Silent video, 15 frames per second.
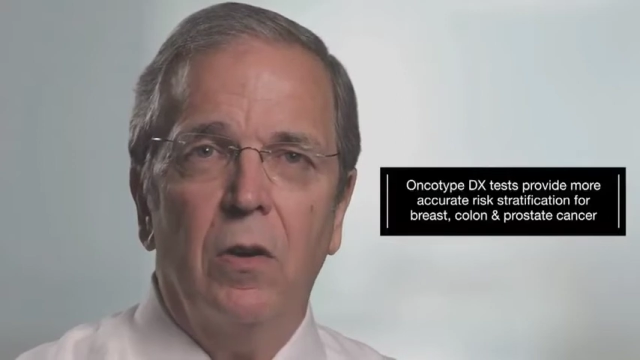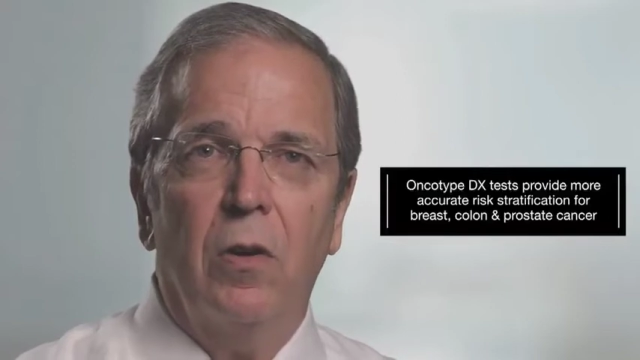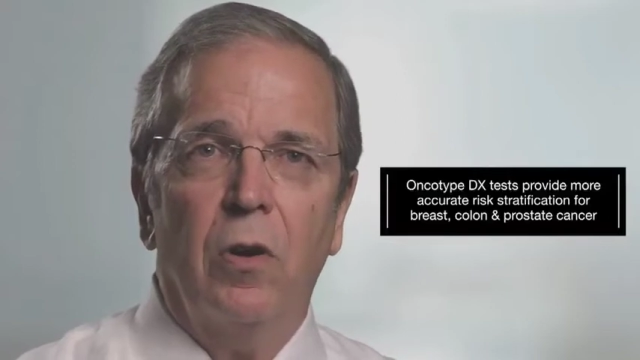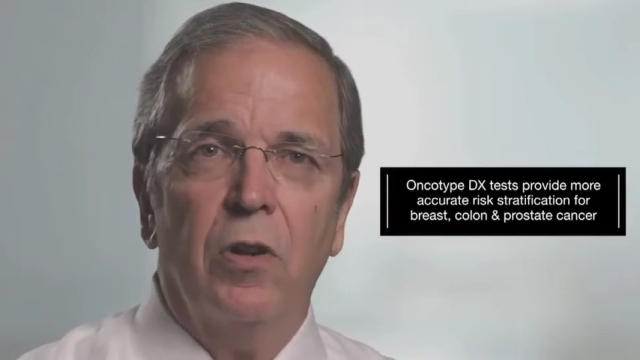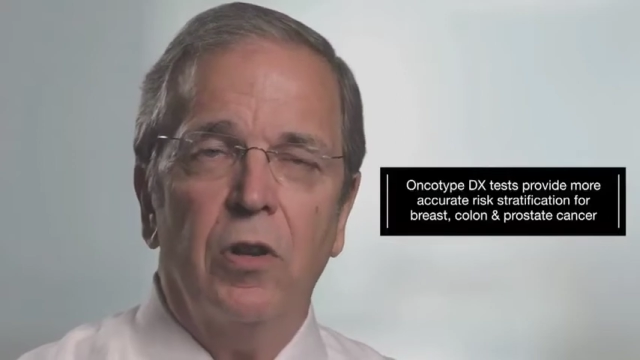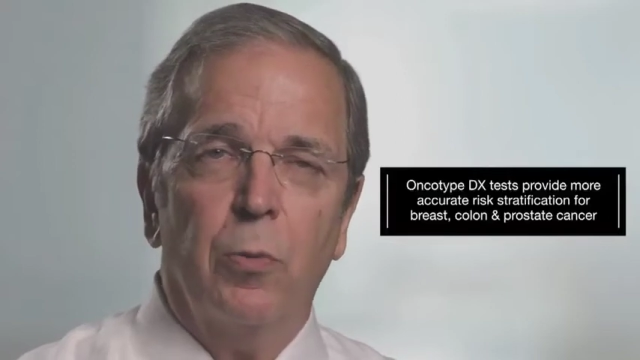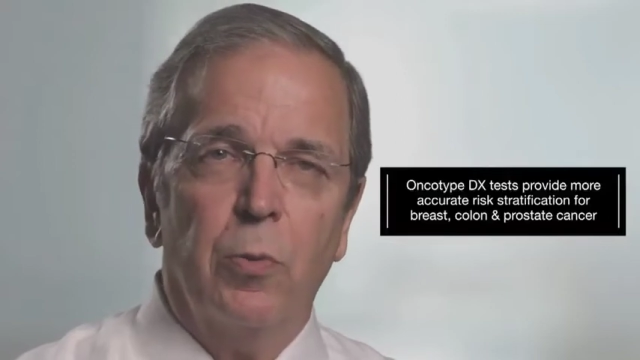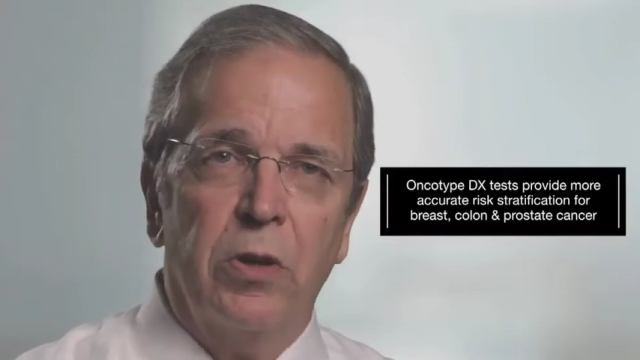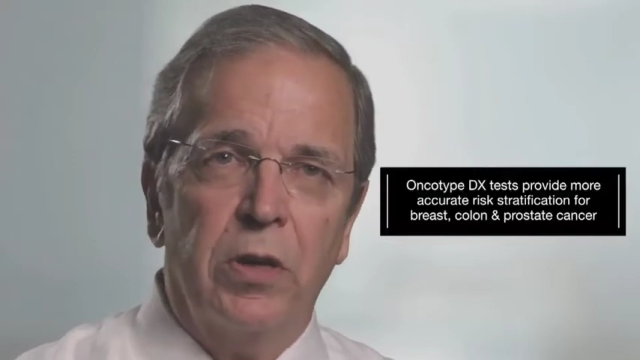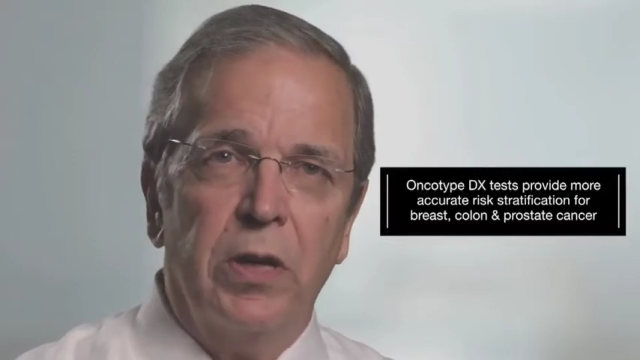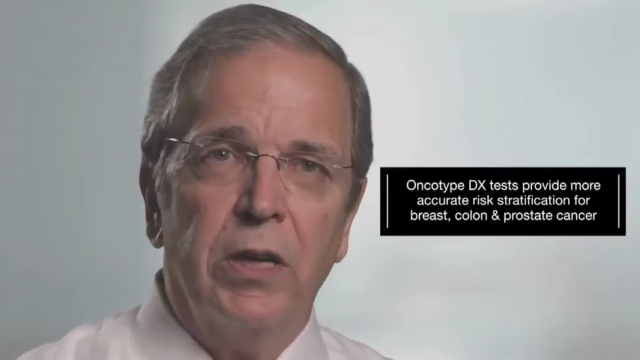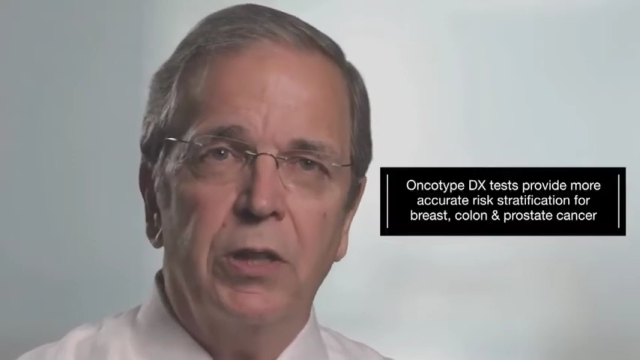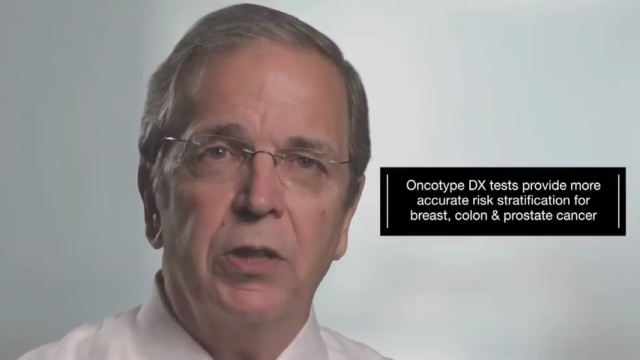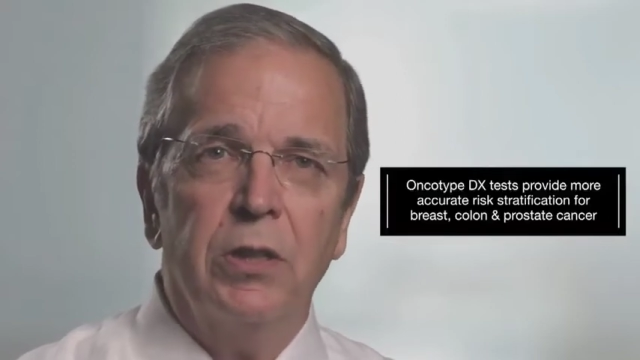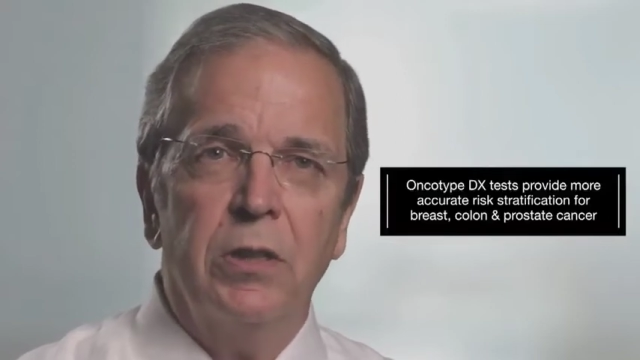on the
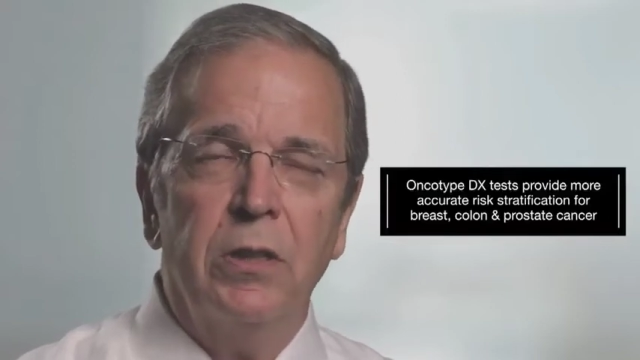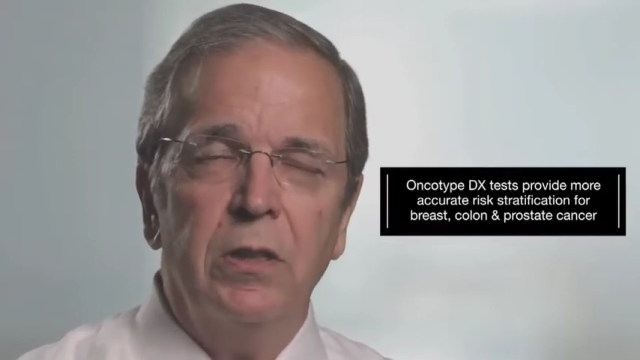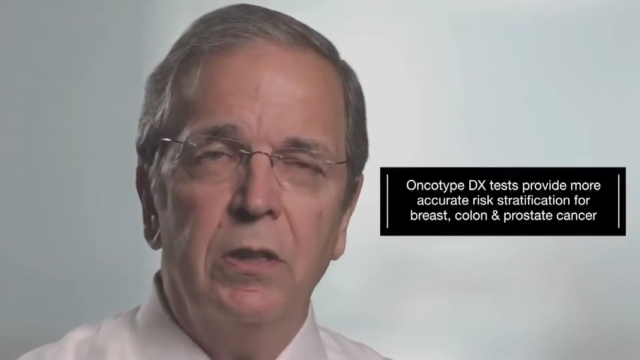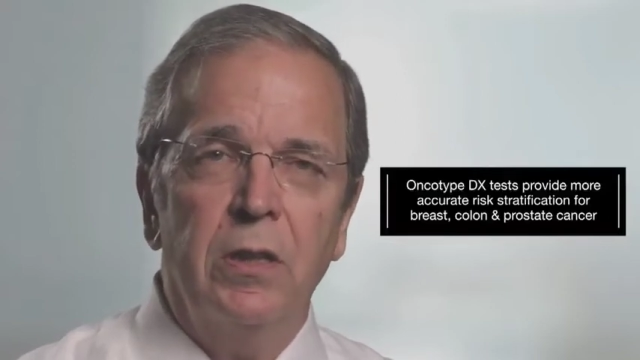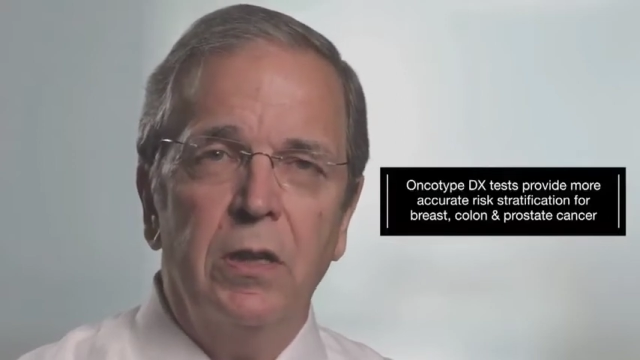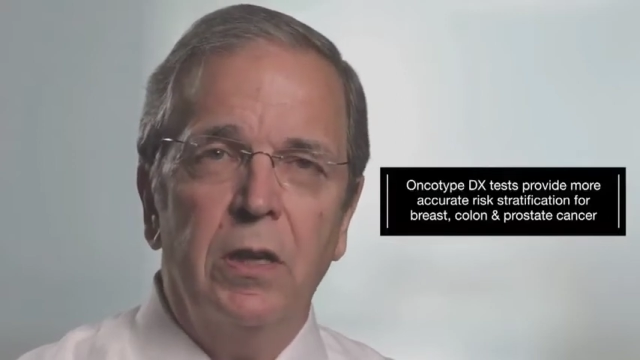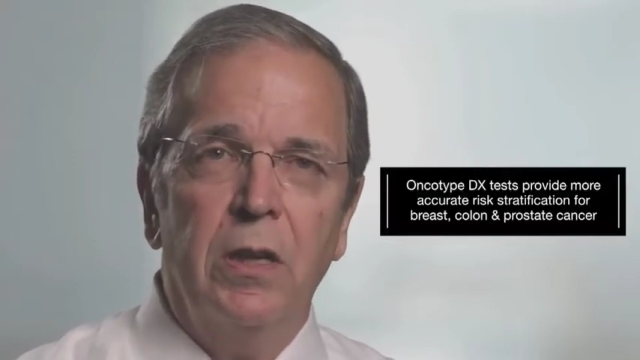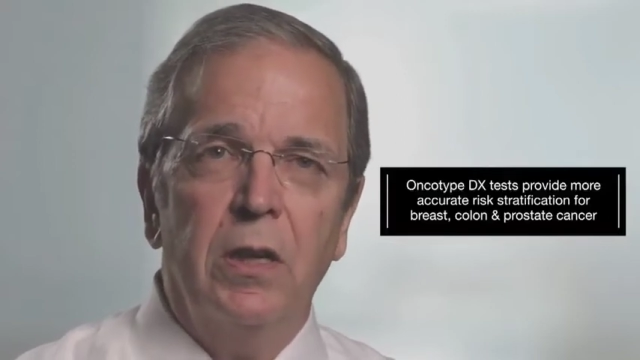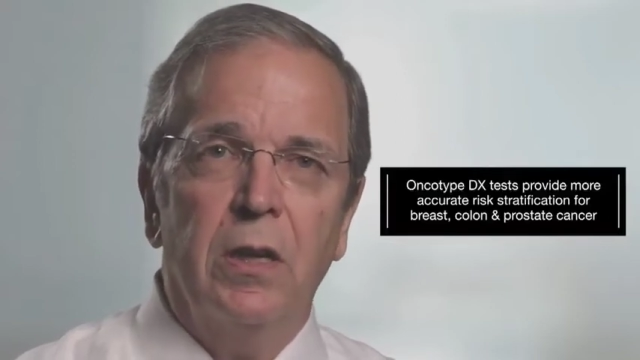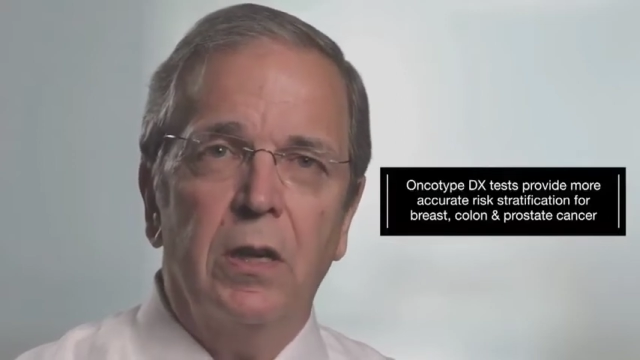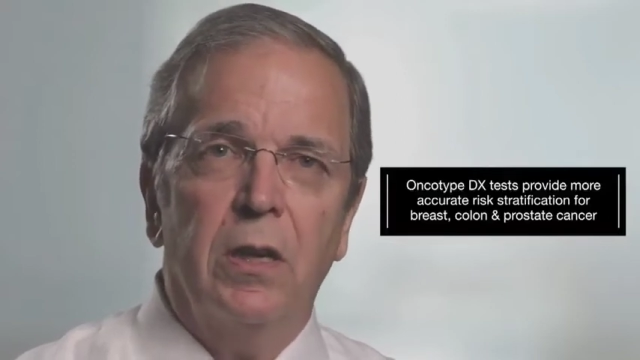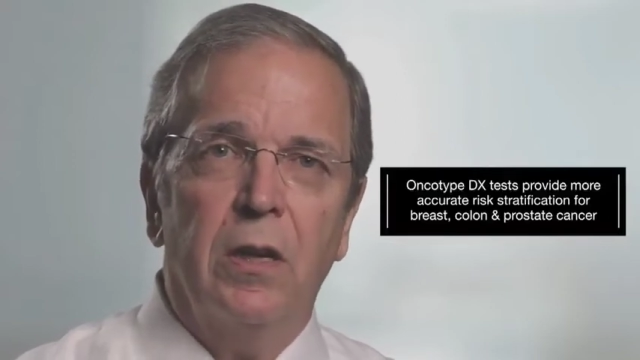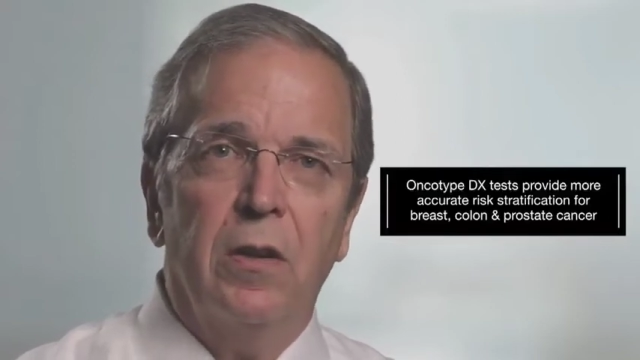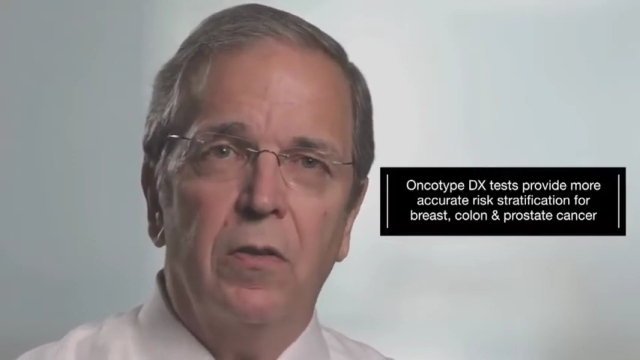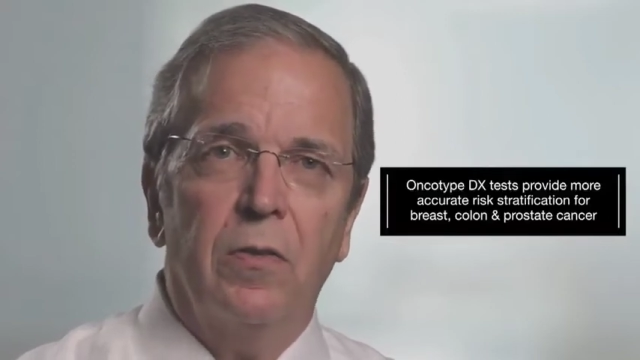reduction
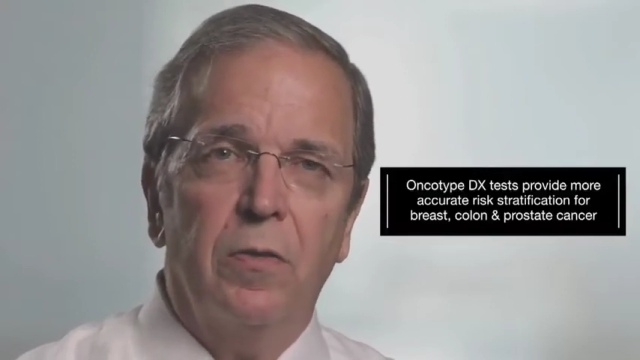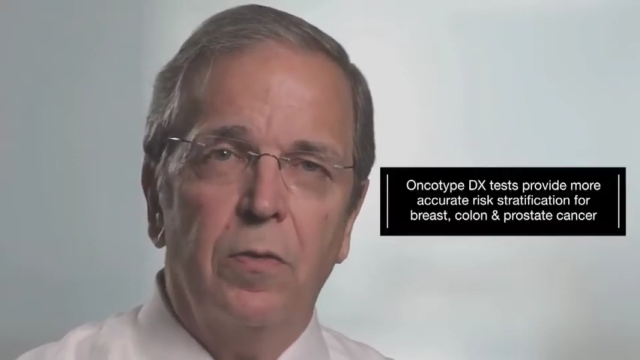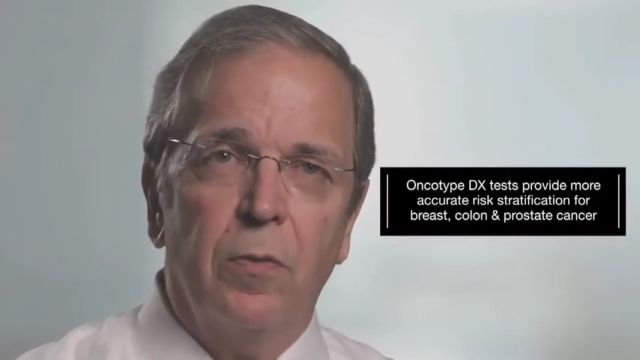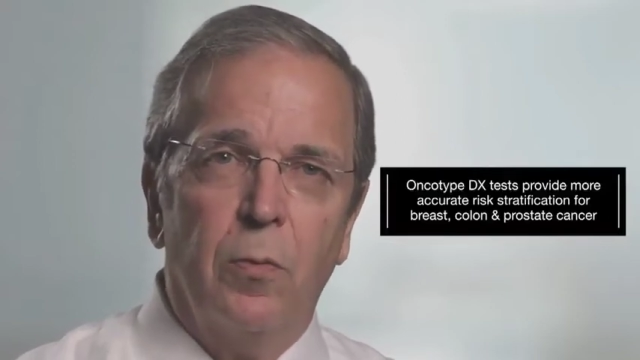of